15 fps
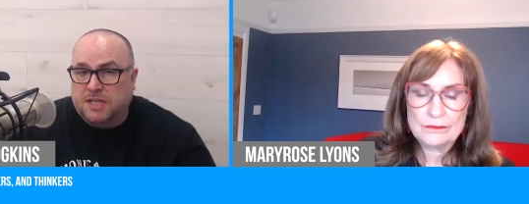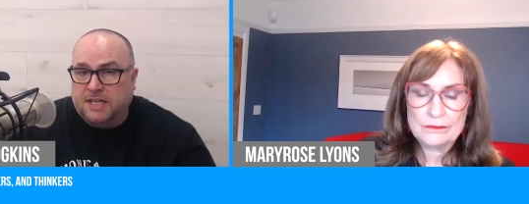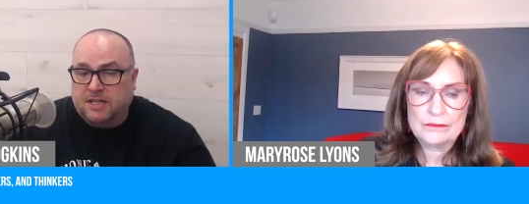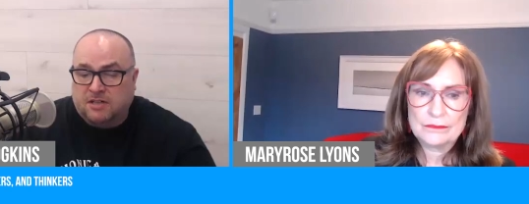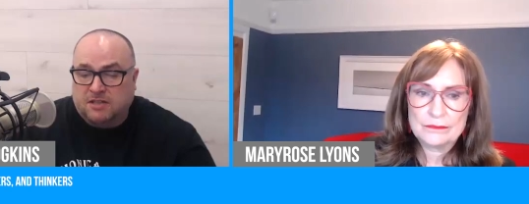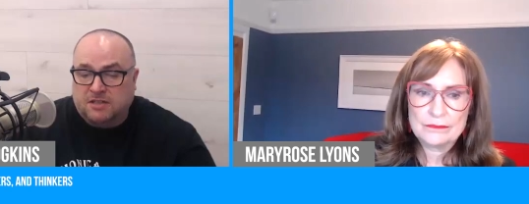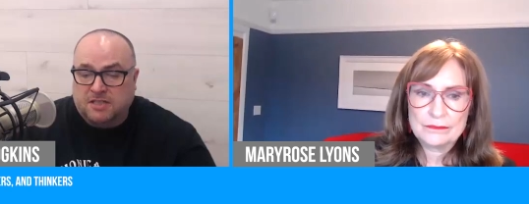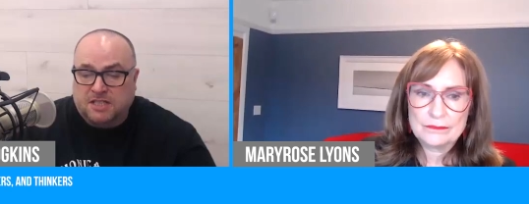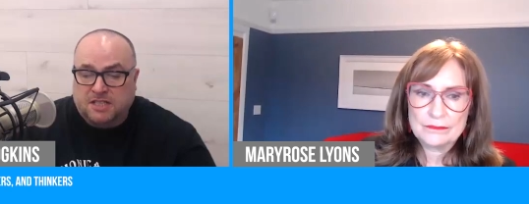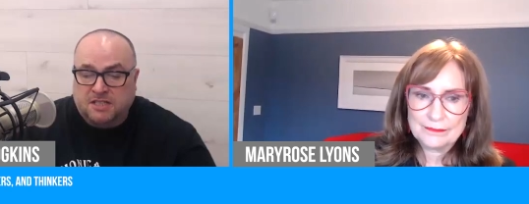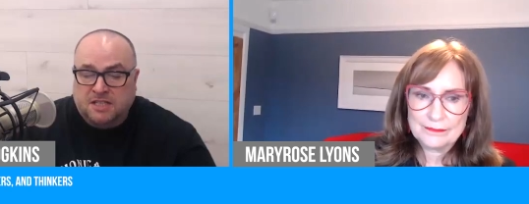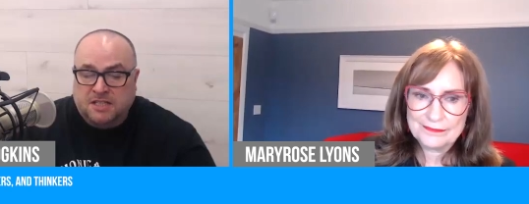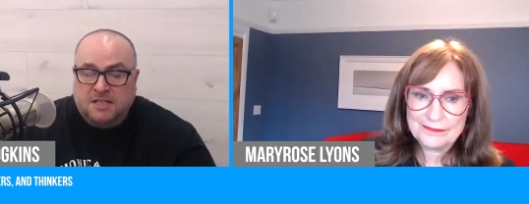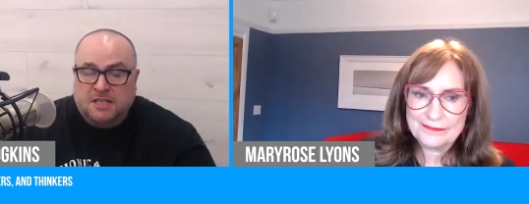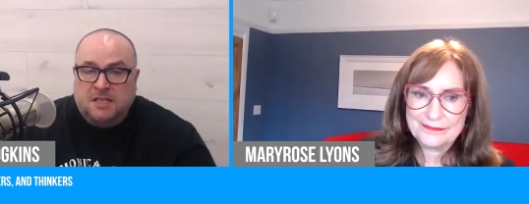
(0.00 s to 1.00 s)
Speaker 1: their content,
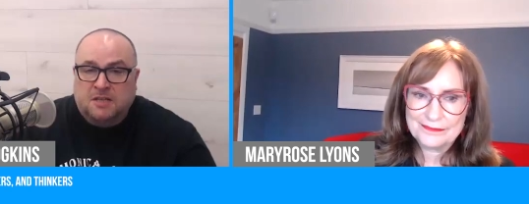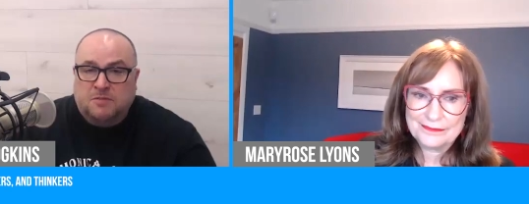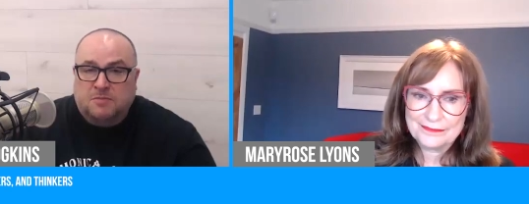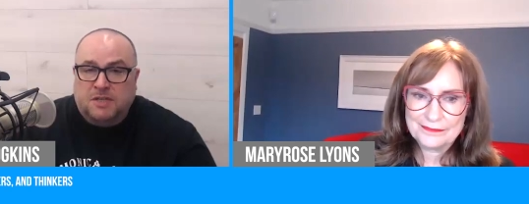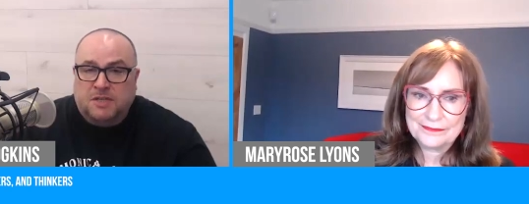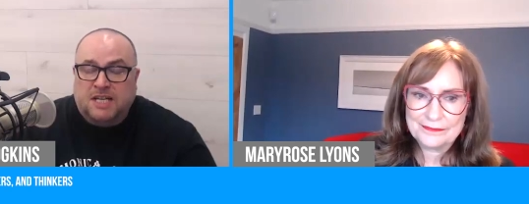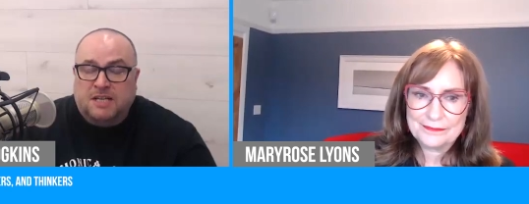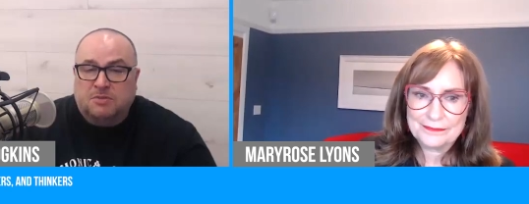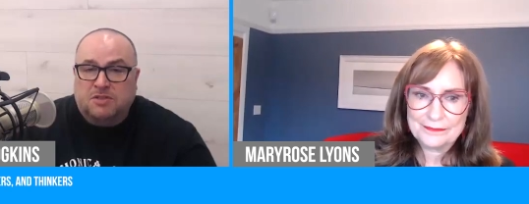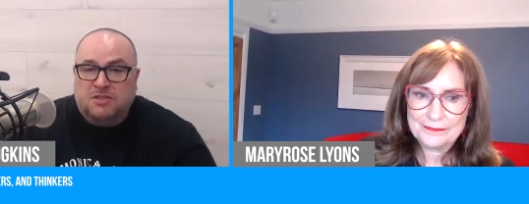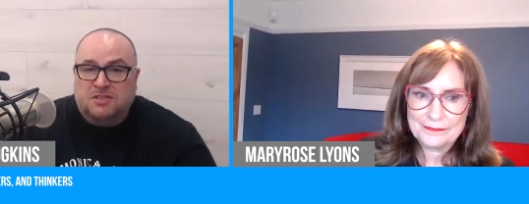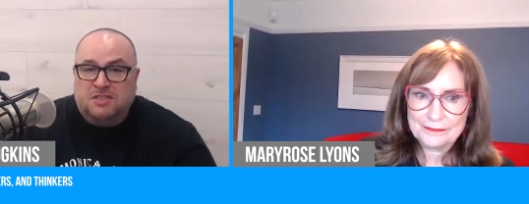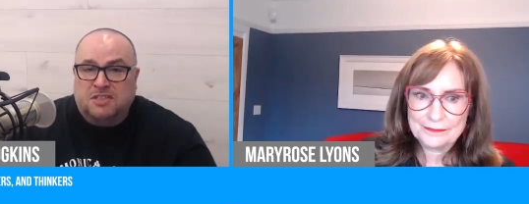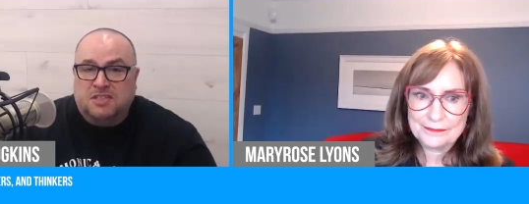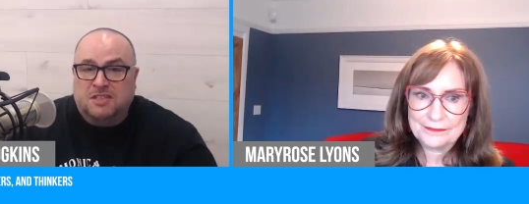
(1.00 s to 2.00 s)
being able to
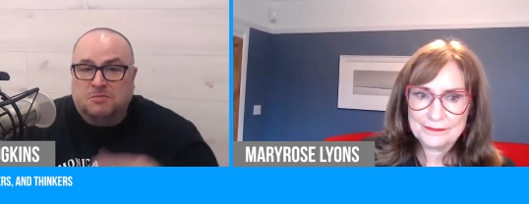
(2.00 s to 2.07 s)
see